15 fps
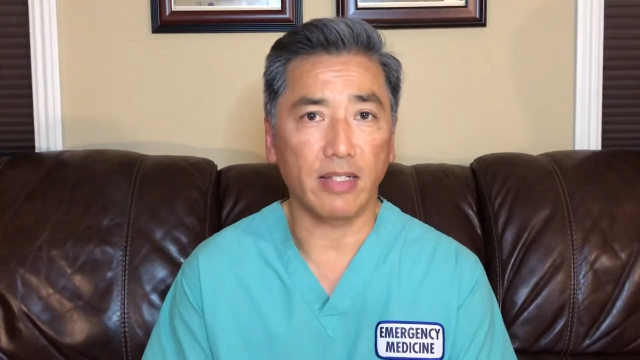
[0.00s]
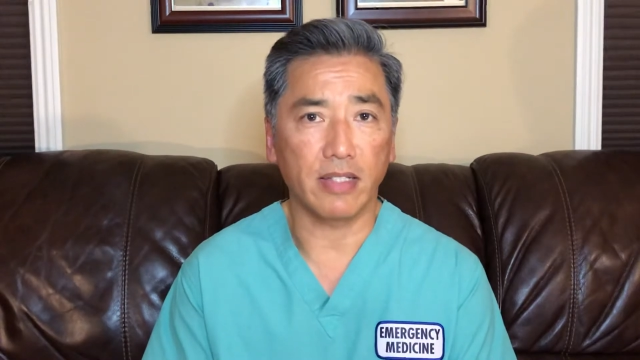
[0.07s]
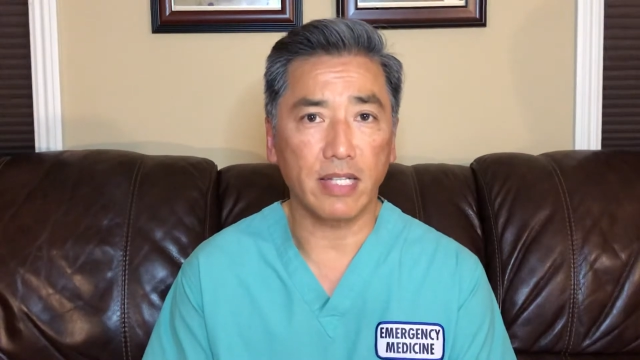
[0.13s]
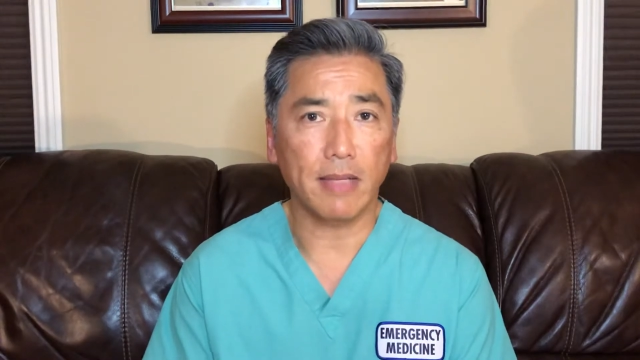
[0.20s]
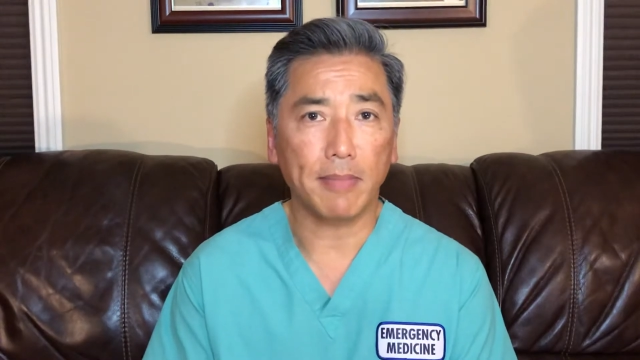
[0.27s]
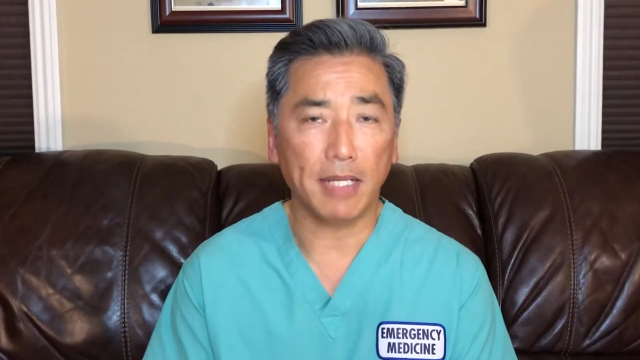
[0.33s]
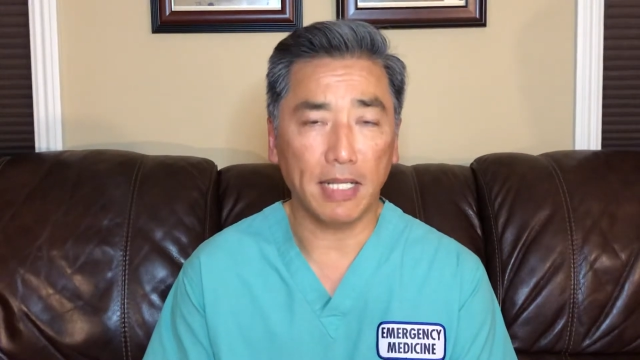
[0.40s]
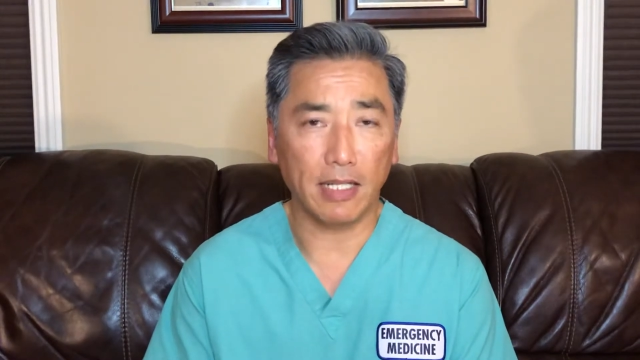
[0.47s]

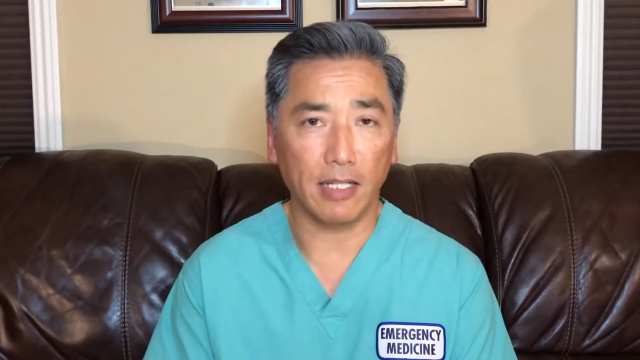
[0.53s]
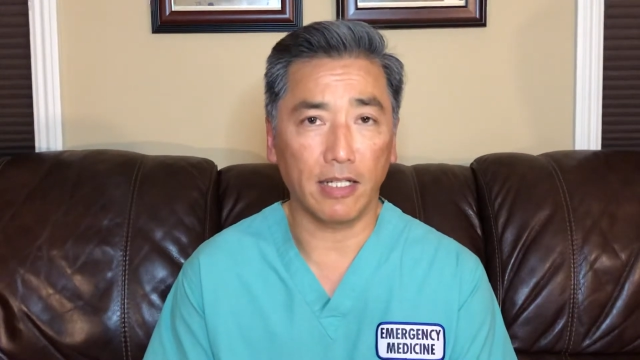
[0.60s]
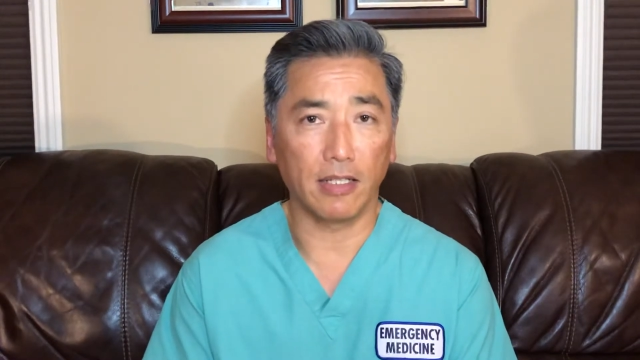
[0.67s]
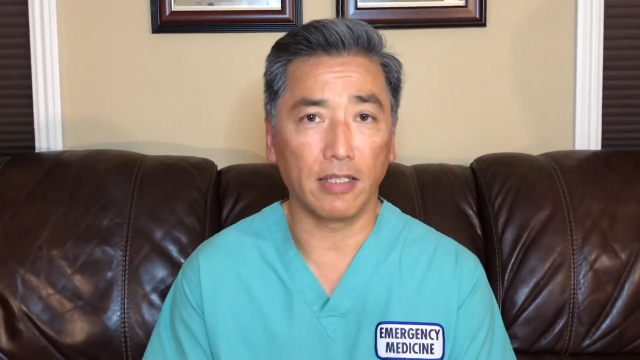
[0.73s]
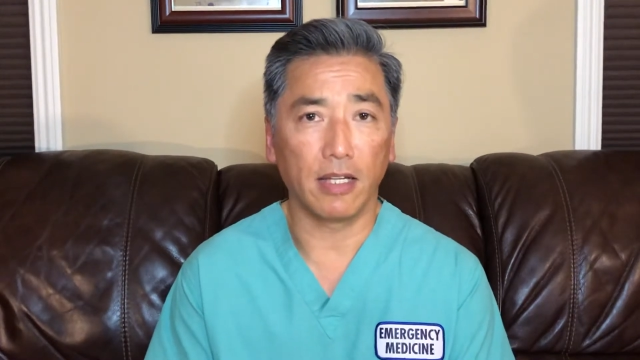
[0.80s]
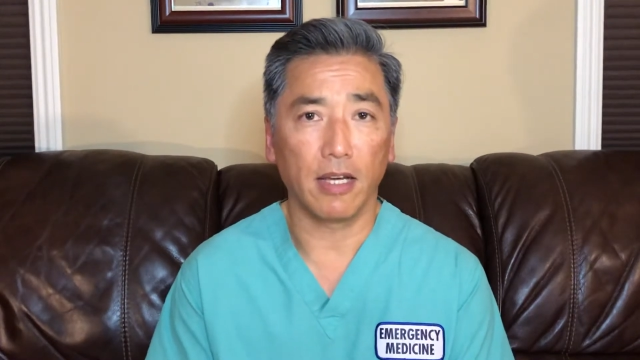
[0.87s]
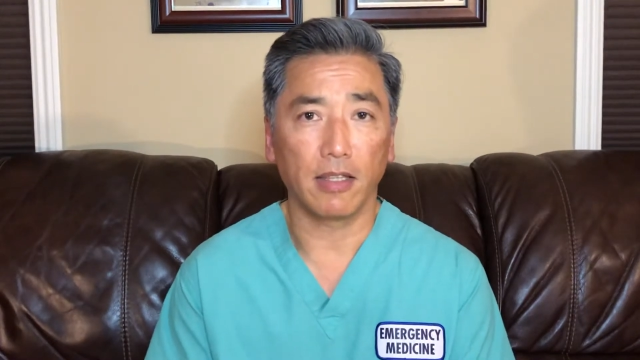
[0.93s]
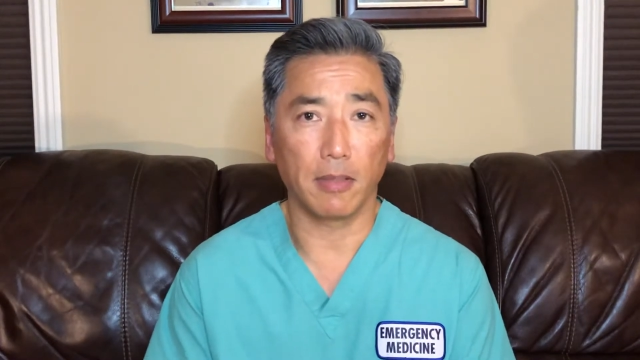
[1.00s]
deep
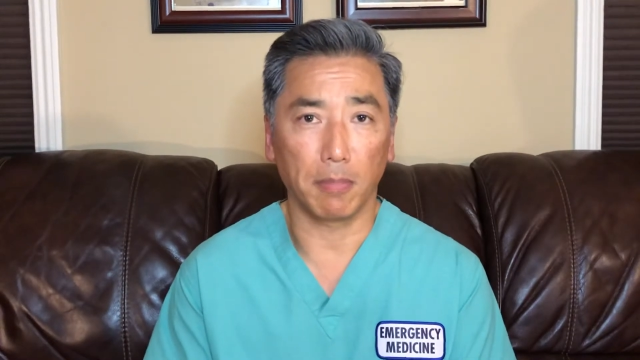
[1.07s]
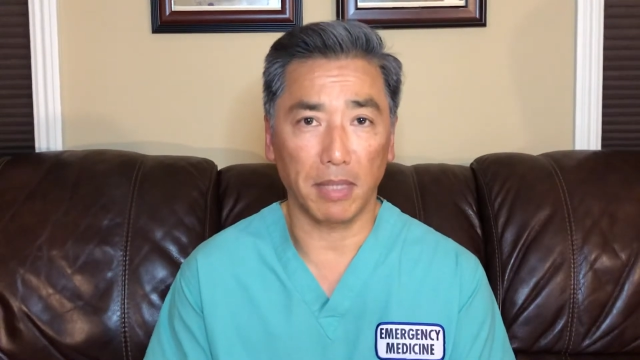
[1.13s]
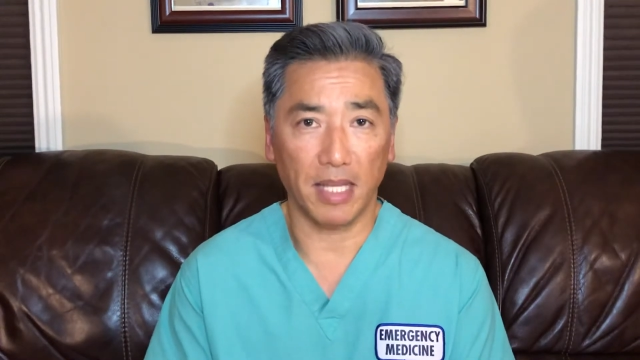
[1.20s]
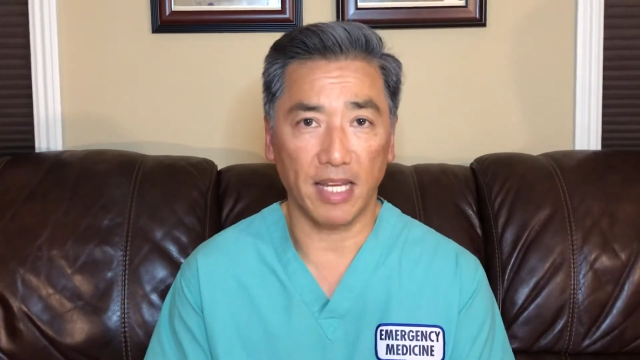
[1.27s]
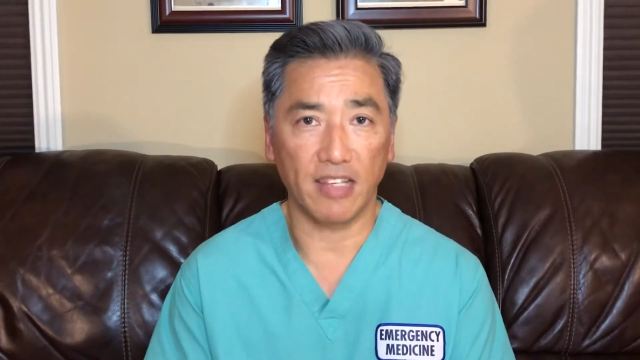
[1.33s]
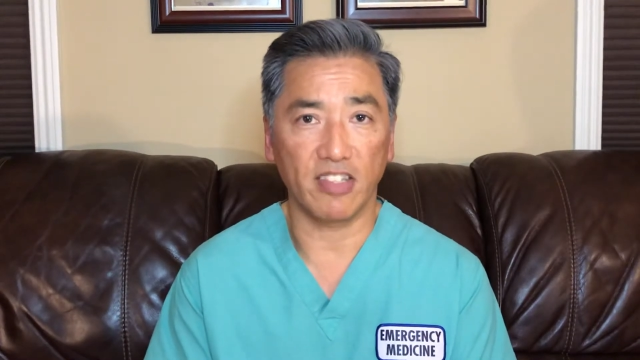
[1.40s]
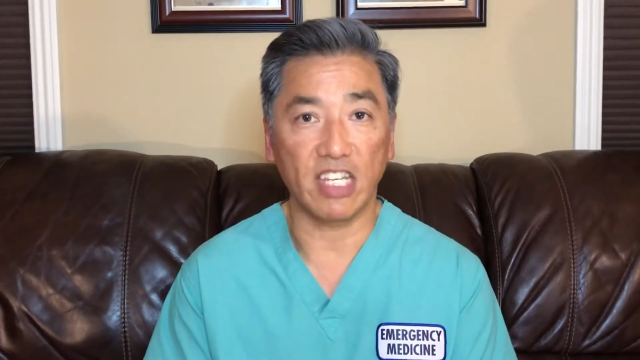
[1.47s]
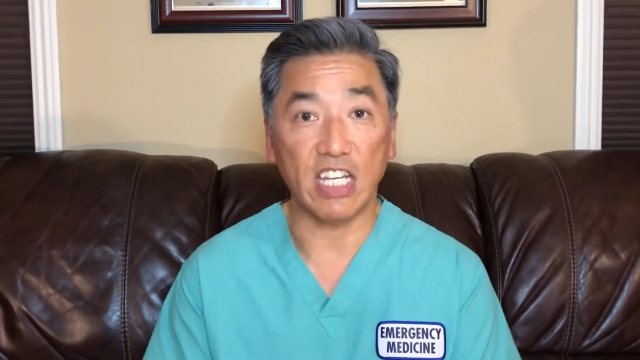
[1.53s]
clean the
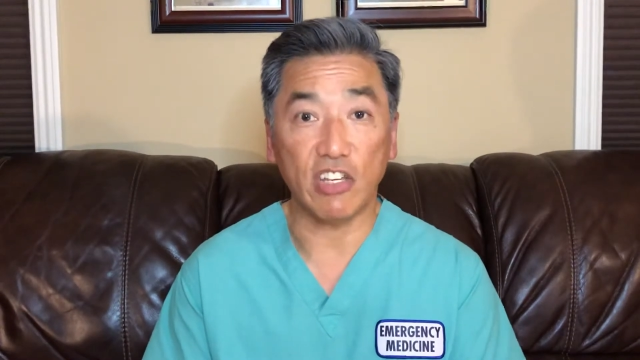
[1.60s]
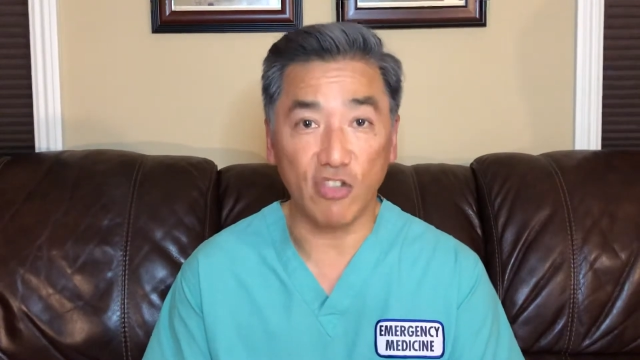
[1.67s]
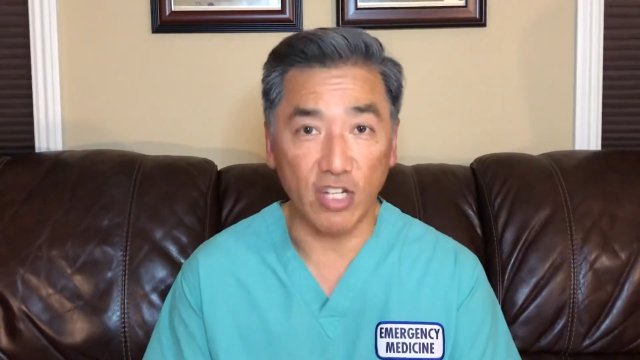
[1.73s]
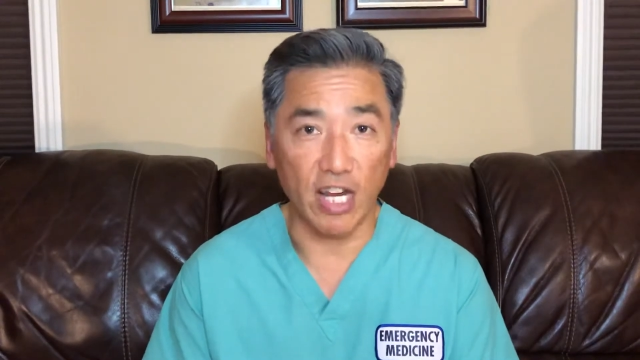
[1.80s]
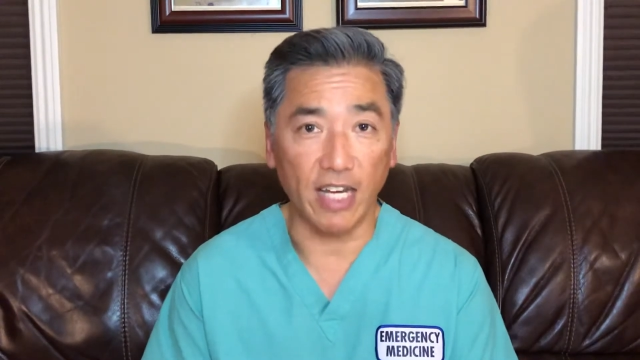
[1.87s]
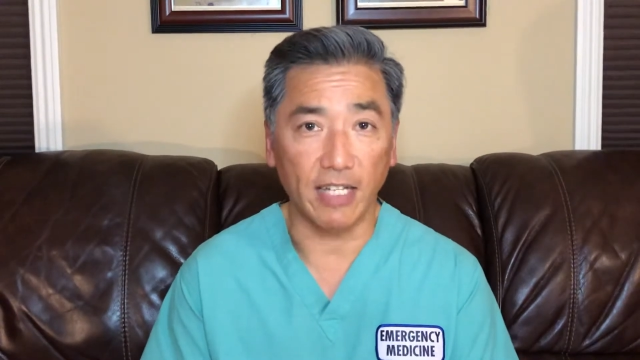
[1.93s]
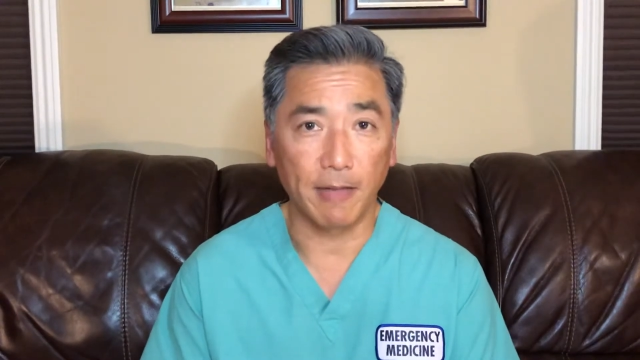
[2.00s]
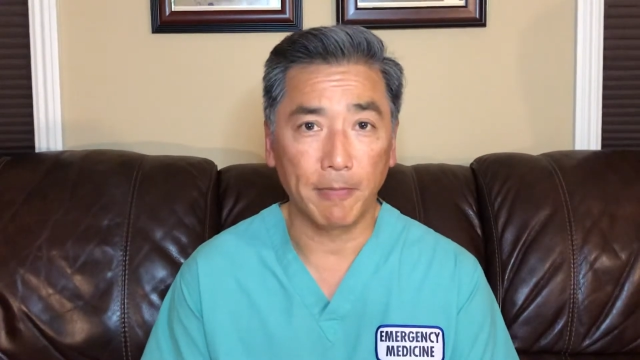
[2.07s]
planes each night.